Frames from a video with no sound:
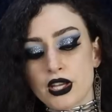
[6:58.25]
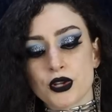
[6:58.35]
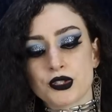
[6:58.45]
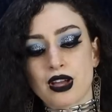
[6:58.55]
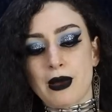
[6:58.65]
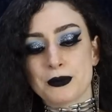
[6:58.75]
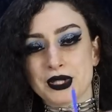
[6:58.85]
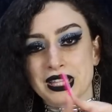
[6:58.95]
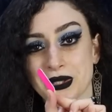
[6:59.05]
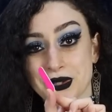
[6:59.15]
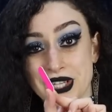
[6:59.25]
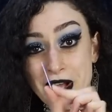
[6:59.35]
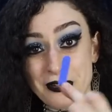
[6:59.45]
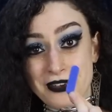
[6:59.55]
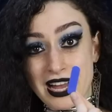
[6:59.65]
It also comes with a little
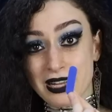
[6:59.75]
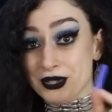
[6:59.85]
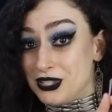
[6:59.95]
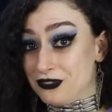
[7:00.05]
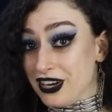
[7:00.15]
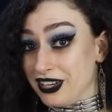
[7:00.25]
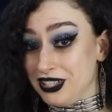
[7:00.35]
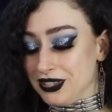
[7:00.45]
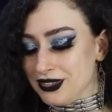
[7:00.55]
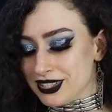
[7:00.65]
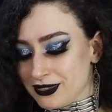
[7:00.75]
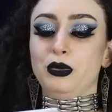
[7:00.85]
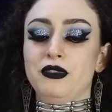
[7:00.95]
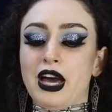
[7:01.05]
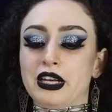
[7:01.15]
nail file, which is very cute.
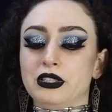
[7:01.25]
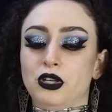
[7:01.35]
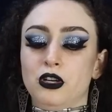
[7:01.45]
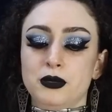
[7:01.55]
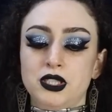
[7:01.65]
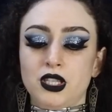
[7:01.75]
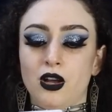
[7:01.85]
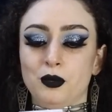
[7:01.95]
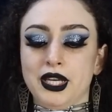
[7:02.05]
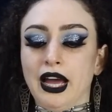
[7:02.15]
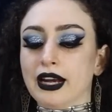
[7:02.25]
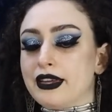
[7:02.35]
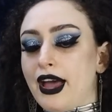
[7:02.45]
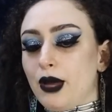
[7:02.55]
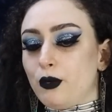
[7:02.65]
We've got a tombstone, we got
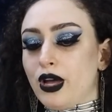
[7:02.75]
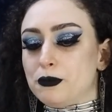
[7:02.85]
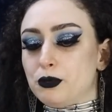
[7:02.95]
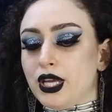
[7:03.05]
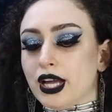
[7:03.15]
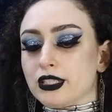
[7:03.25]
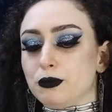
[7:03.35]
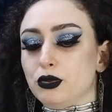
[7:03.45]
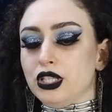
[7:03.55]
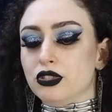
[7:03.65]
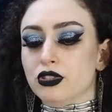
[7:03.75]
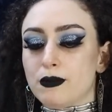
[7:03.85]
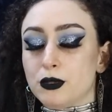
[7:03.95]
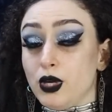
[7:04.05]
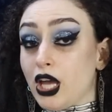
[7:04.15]
cobwebs, we got spooky
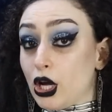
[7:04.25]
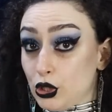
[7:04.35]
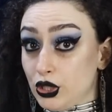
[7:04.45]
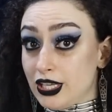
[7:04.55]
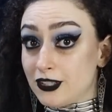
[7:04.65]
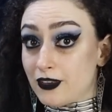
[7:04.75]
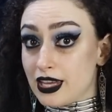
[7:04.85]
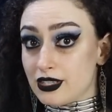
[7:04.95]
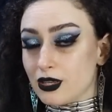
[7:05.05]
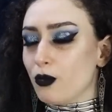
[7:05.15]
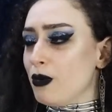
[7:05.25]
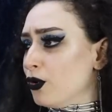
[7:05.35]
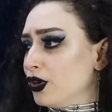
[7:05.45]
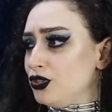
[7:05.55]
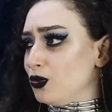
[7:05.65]
drips, we got Oogie's face. What
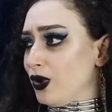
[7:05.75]
more could you